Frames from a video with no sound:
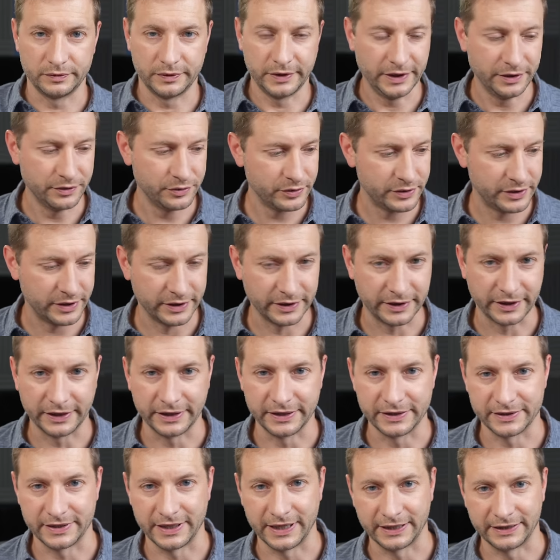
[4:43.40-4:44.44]
The interesting thing
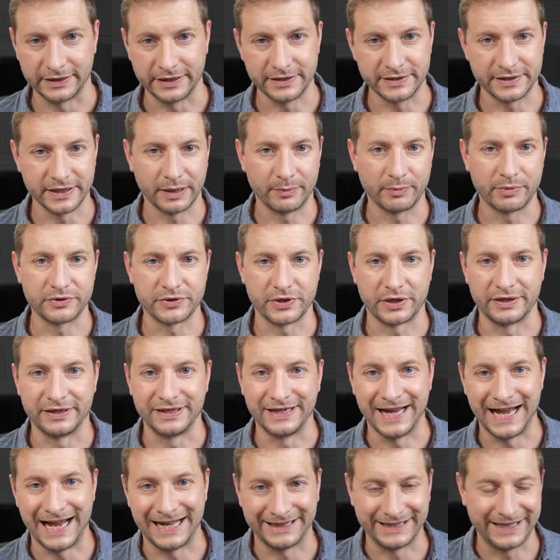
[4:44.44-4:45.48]
is that these numbers are
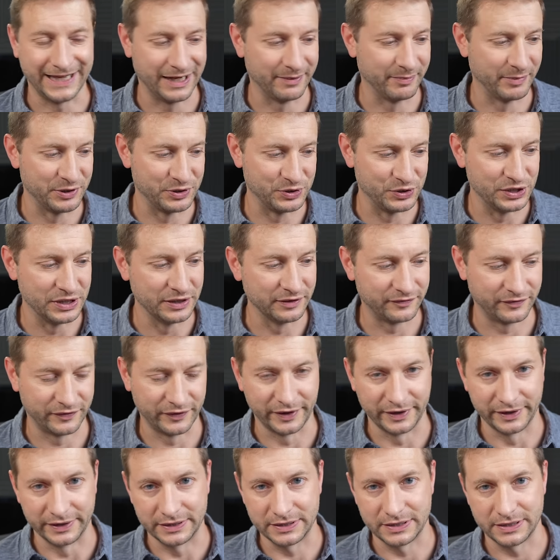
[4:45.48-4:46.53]
not that much
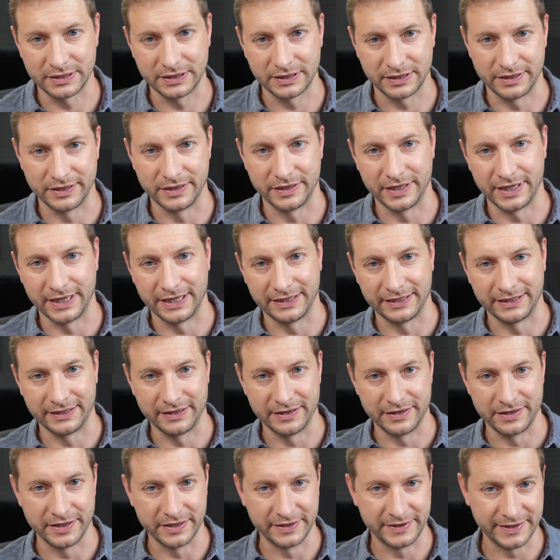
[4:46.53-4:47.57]
different than
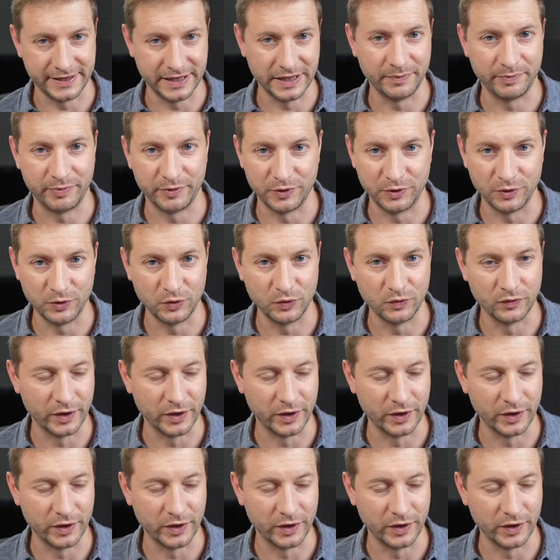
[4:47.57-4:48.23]
the CPU